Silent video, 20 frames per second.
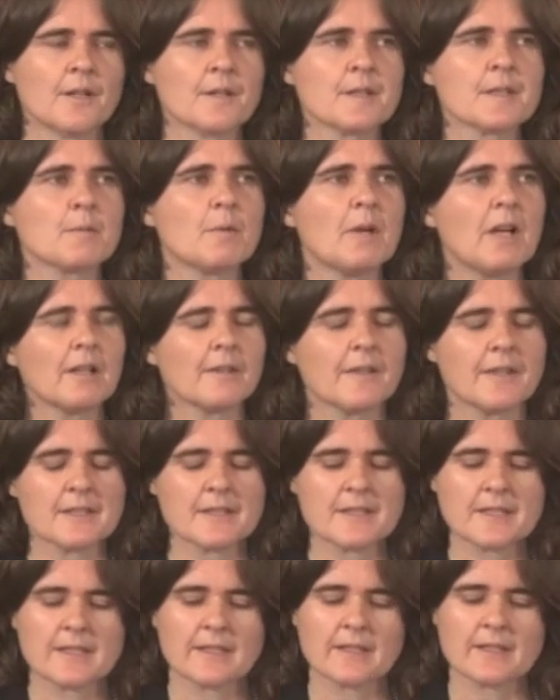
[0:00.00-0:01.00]
So while
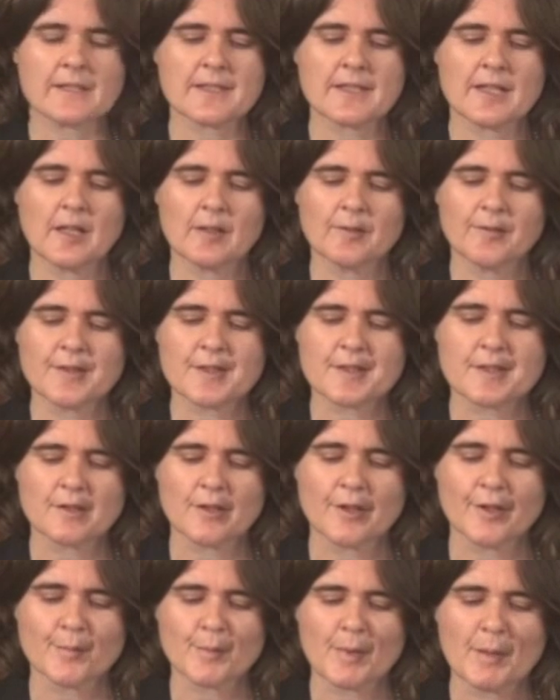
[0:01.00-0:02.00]
this in itself is
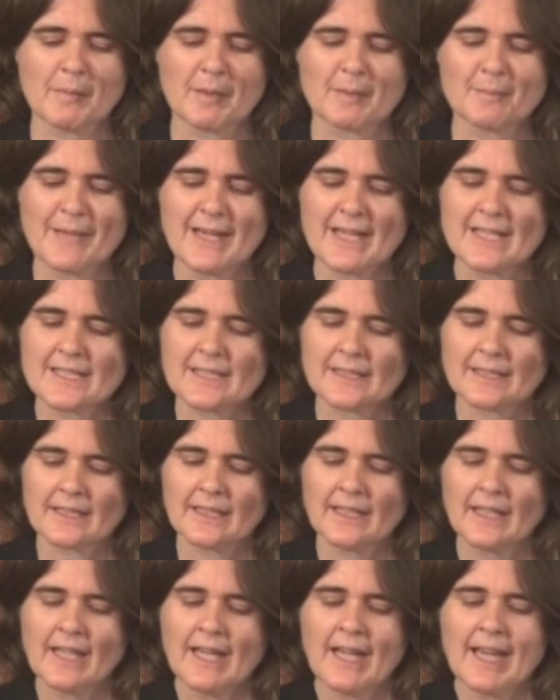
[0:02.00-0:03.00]
not problematic,
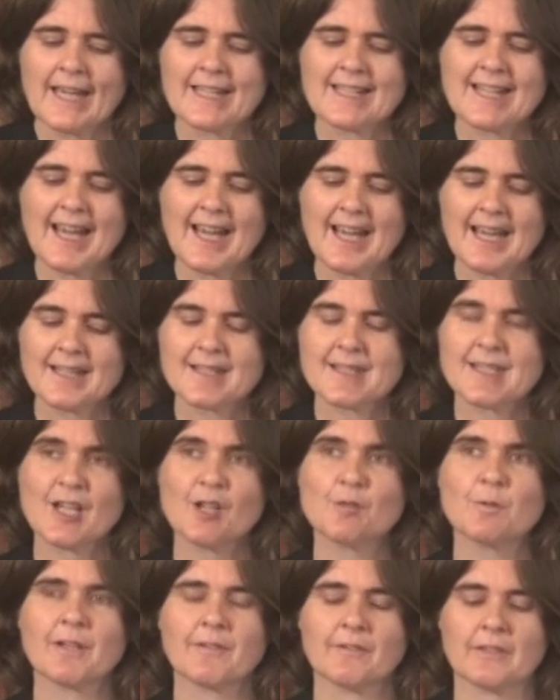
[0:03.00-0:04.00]
it has,
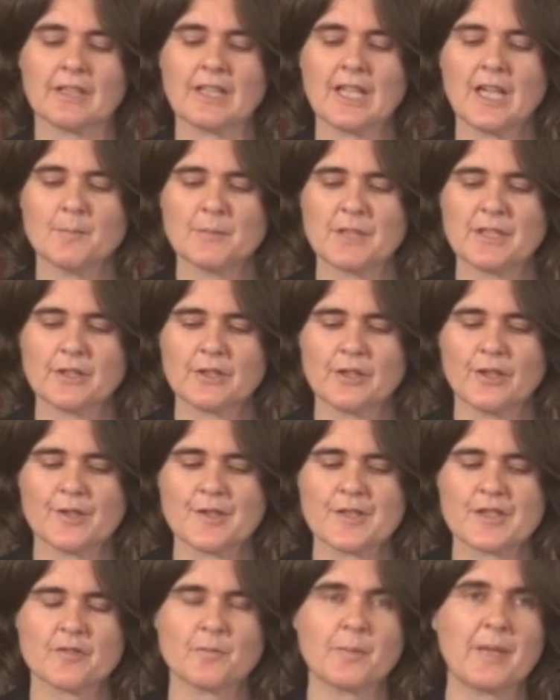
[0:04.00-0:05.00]
however, come at the
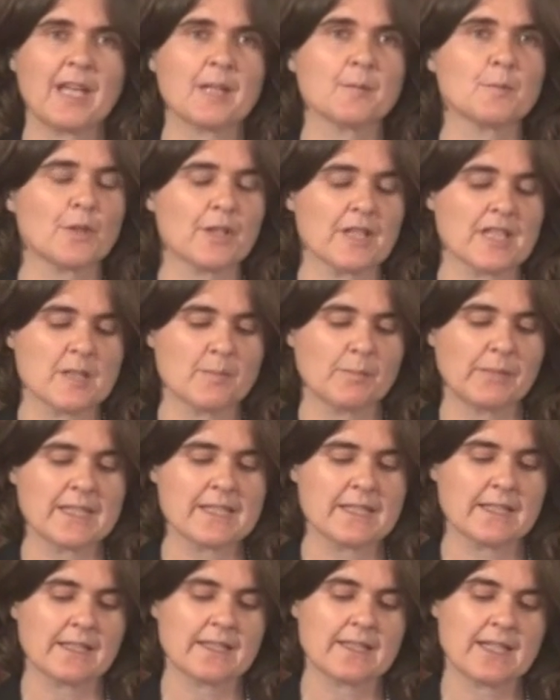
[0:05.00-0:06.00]
cost of paying more
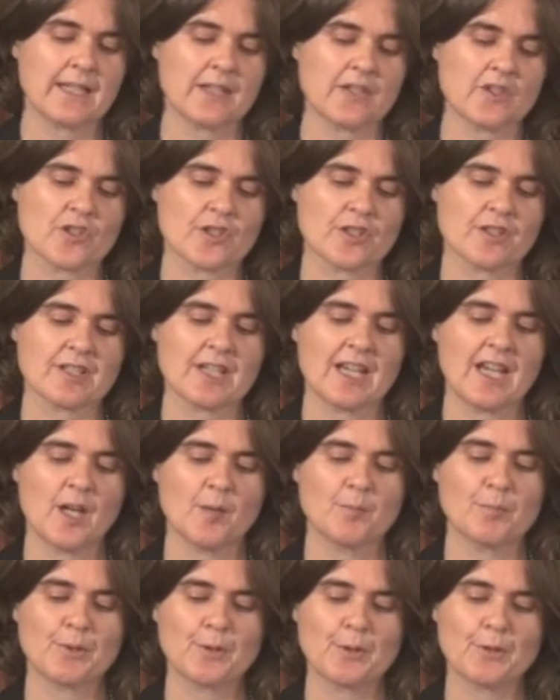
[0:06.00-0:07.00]
explicit attention to
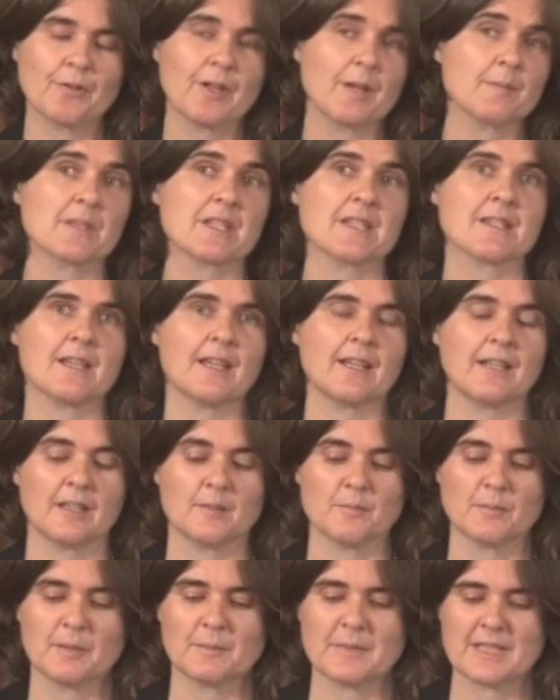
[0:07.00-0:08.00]
how program design and
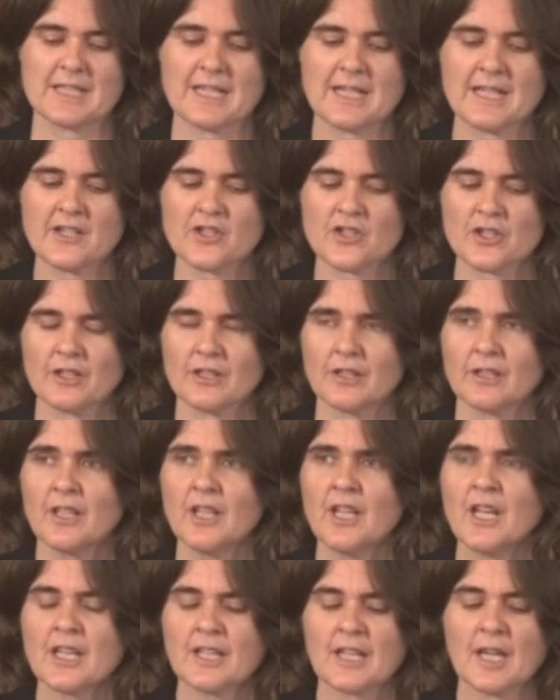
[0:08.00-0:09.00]
implementation
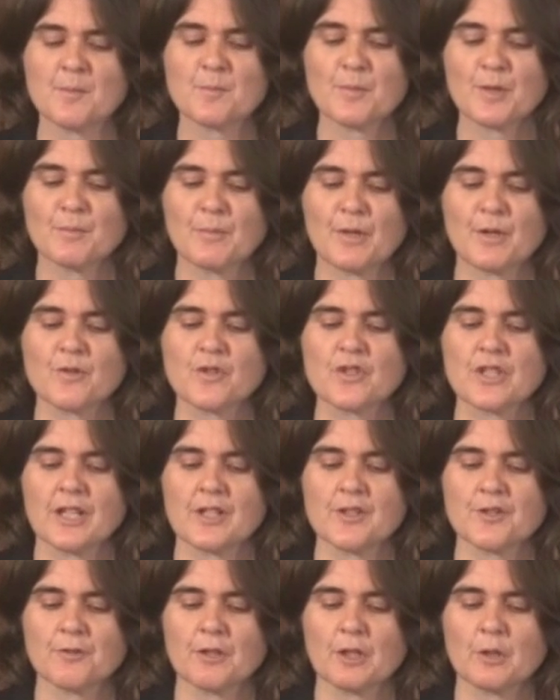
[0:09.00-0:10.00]
can promote
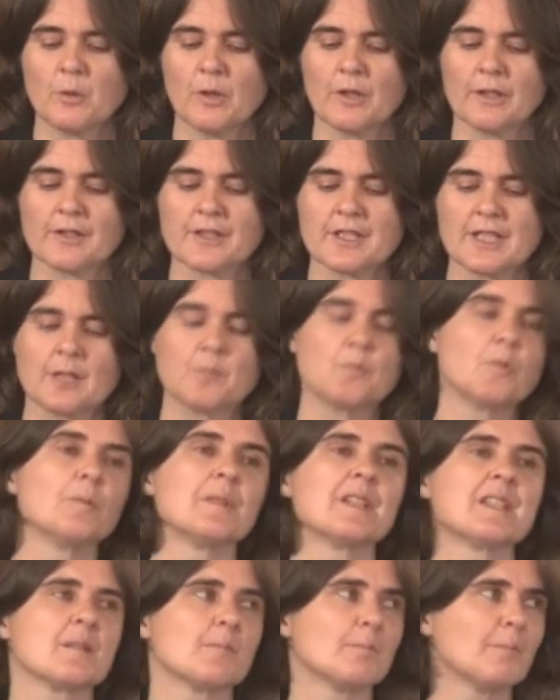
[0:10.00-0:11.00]
gender equality and
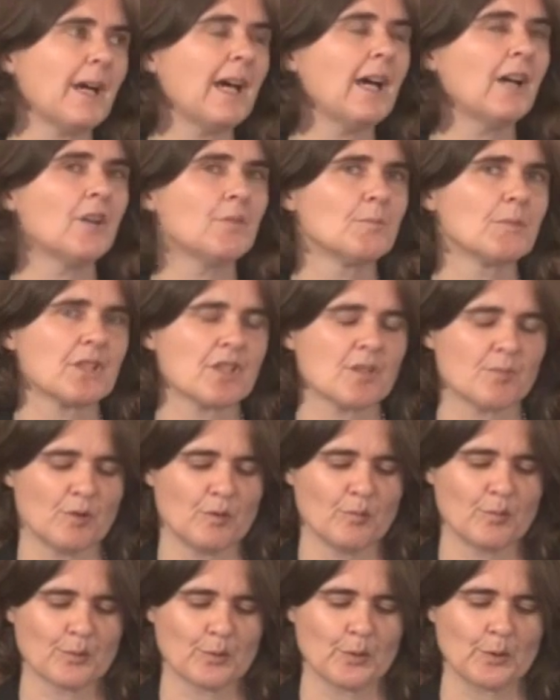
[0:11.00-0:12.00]
women's empowerment
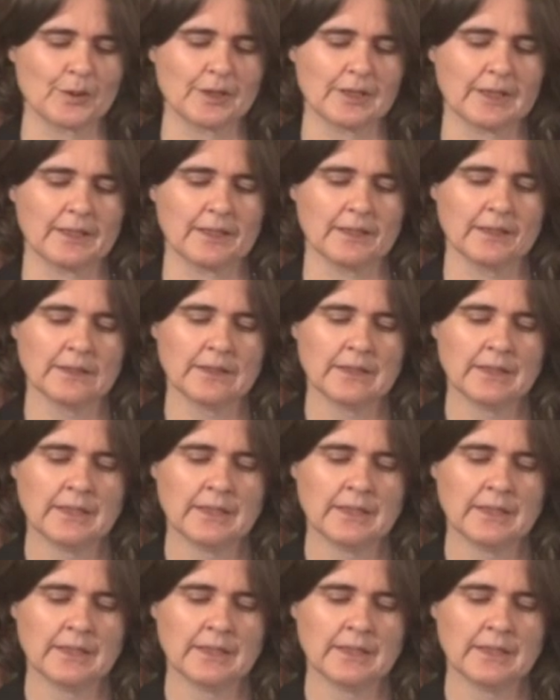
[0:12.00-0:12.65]
more broadly.